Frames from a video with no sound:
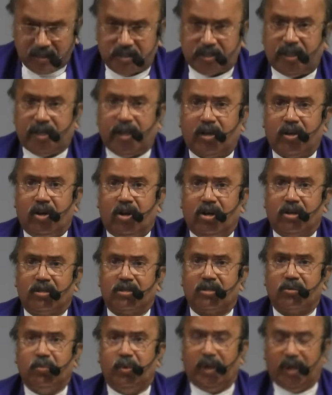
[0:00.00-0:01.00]

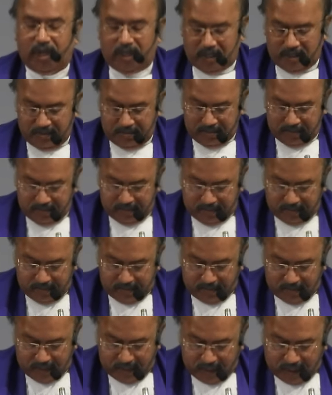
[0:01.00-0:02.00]
Synagogues were
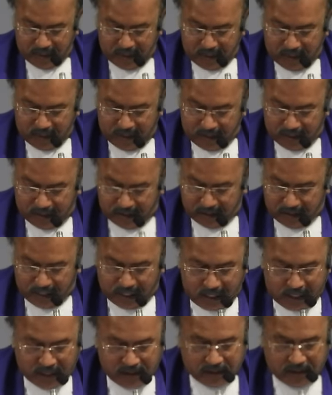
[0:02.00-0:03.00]

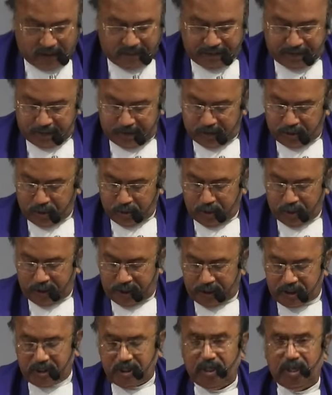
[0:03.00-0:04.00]
the heart of
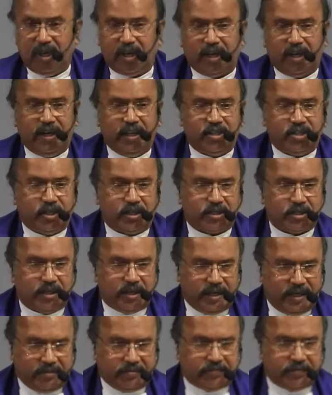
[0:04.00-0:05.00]
Jewish
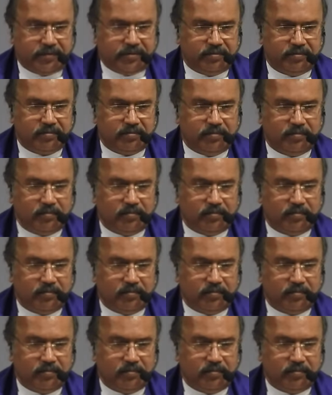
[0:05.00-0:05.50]
religious life.